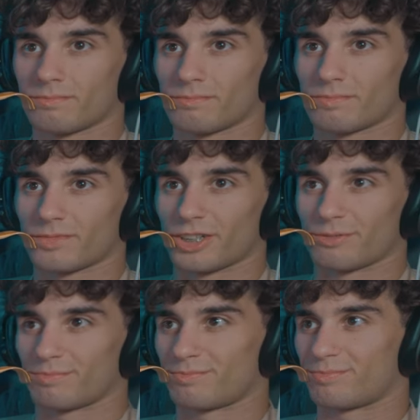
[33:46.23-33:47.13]
Nope.
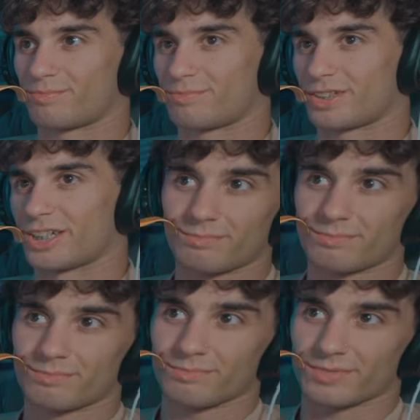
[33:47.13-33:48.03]
Dead.
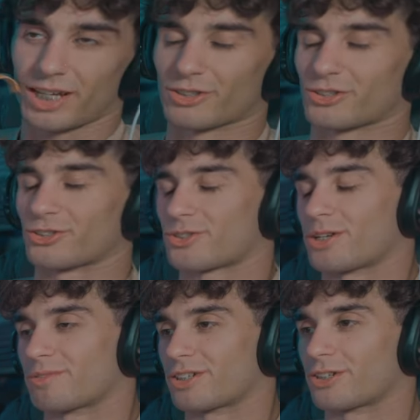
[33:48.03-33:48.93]
That was her
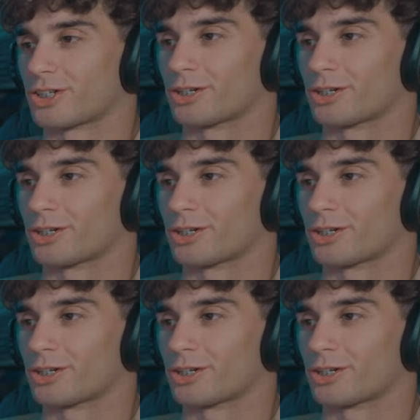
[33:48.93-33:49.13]
screaming. Okay.